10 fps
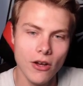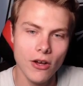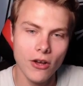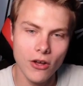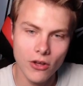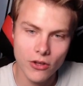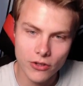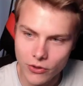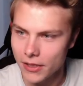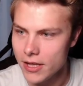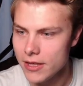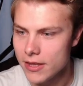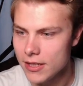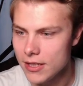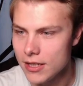also have done
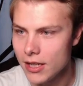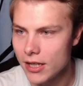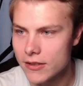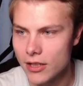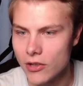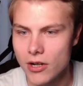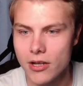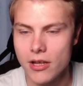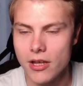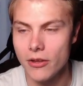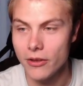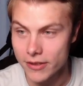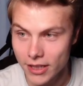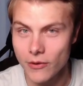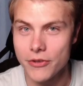the
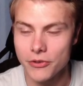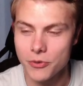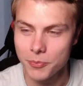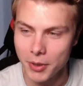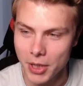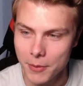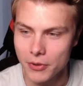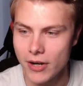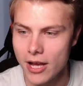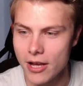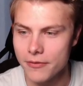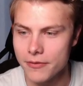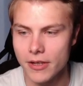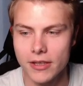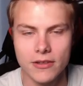Acceleracers paper crafts.
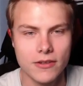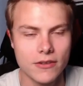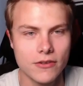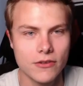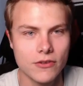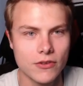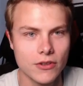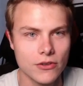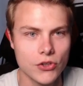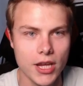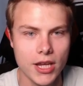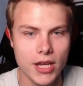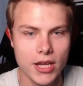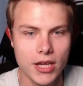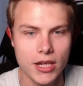I think this is
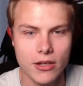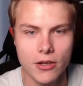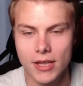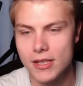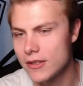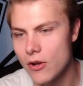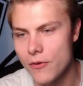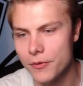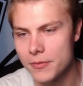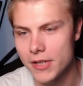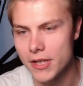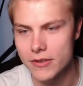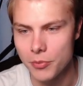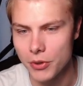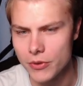Jacob's, and this is all from
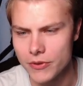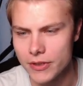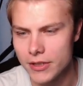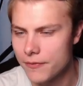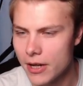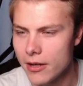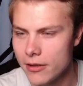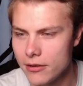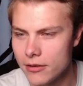TezlaPosting, if I